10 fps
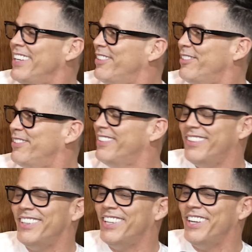like
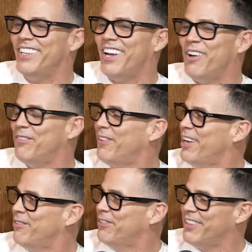like not
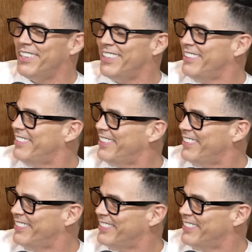ad friendly. Right, so.